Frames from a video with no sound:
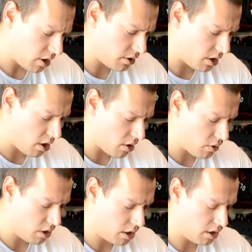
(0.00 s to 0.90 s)
So
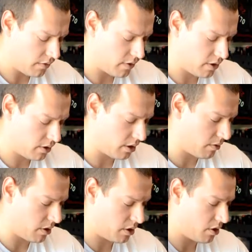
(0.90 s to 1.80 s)
first I
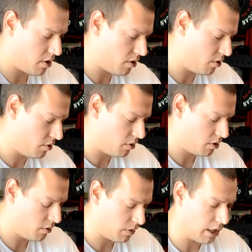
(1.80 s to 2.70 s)
want to show you
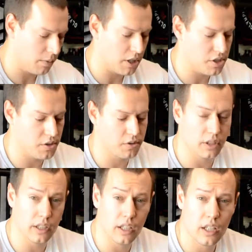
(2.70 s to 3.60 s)
what I was using.